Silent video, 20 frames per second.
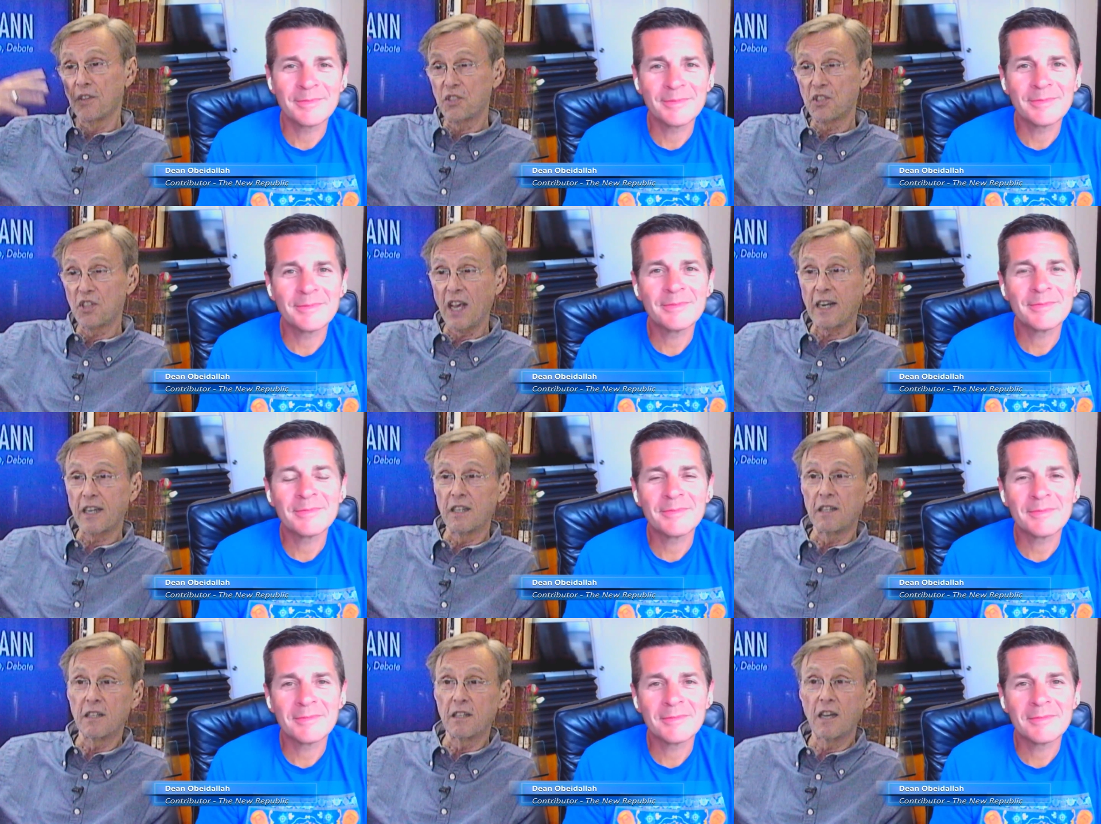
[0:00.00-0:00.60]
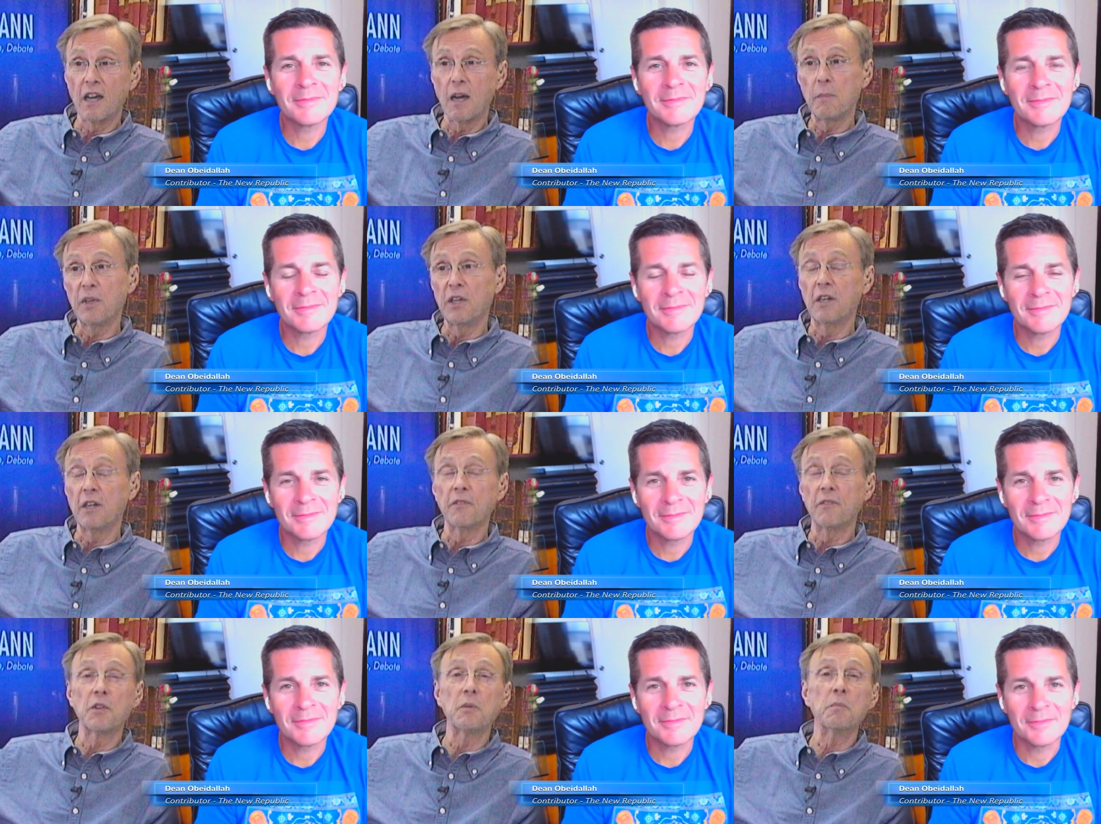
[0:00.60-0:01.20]
Speaker 1: second
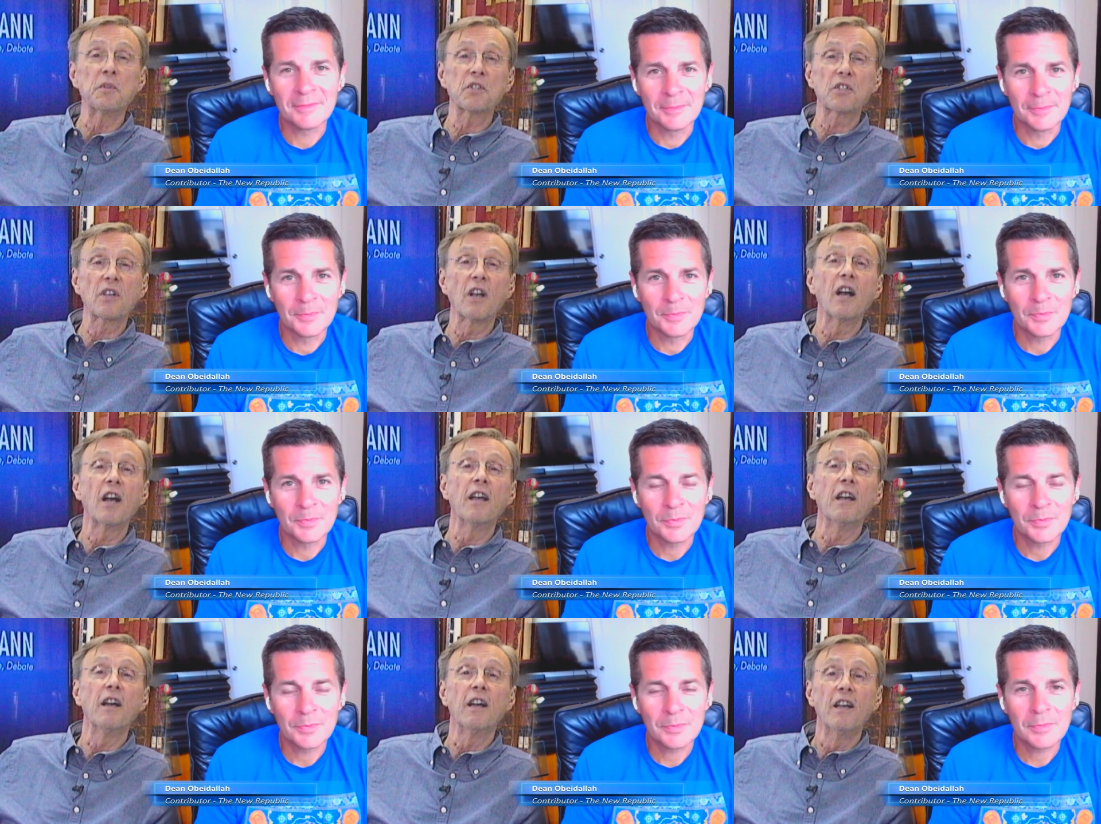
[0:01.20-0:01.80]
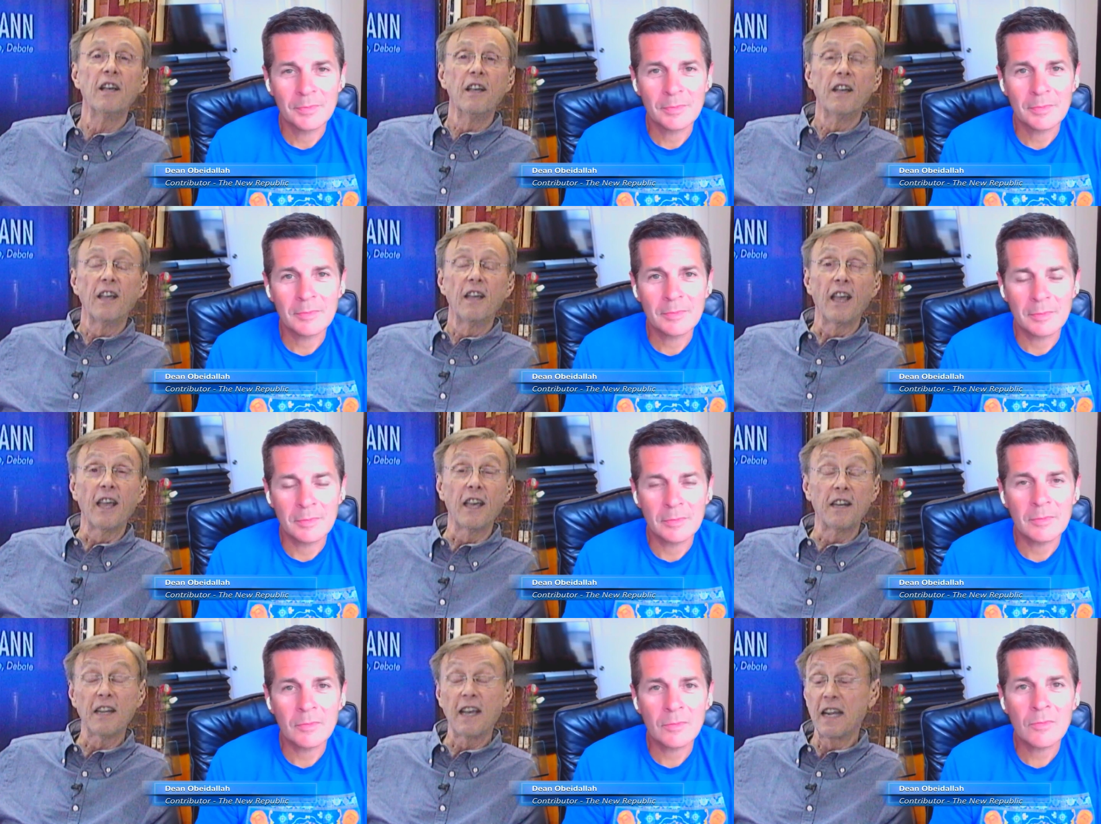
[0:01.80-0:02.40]
coming of the Messiah.
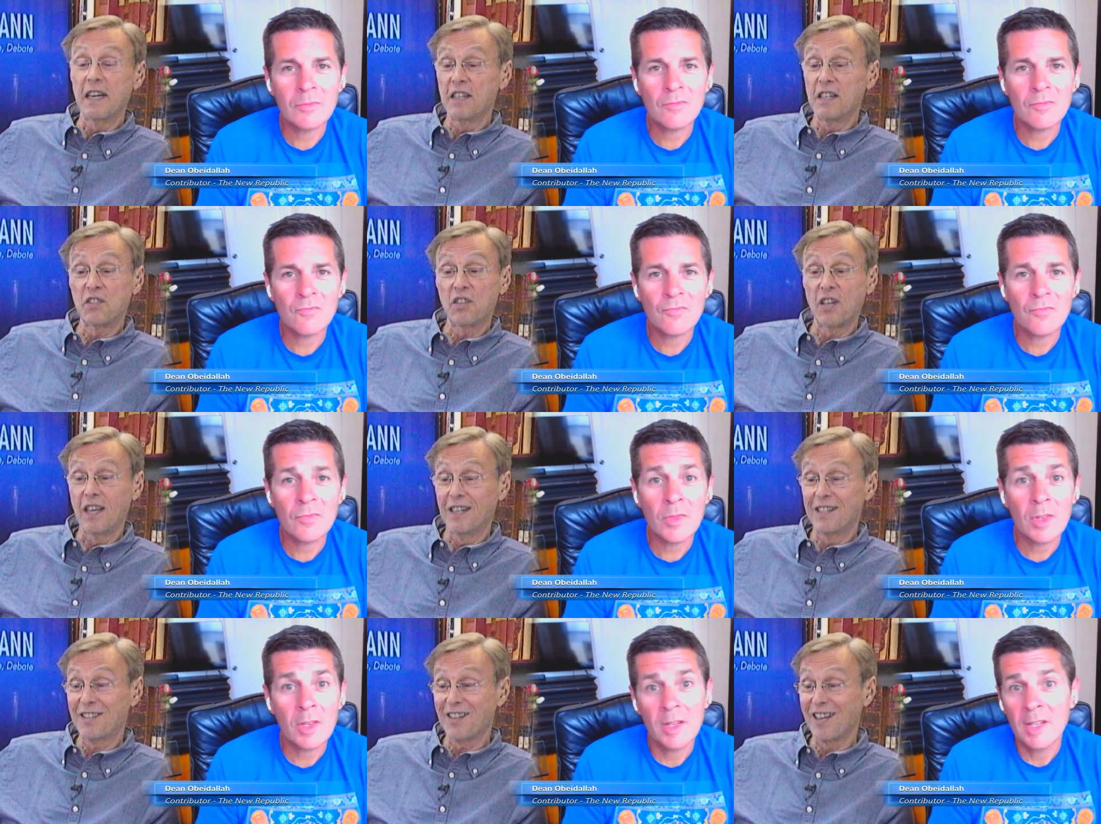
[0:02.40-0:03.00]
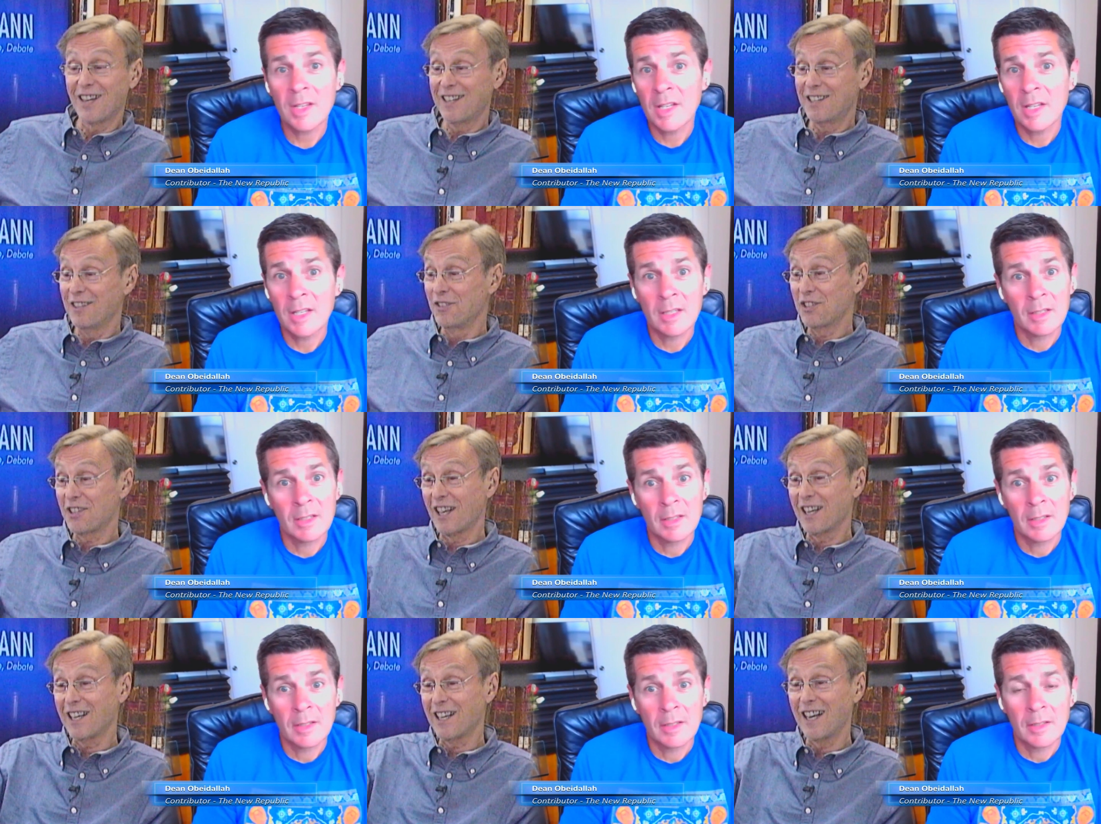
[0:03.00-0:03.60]
And it's like it was like at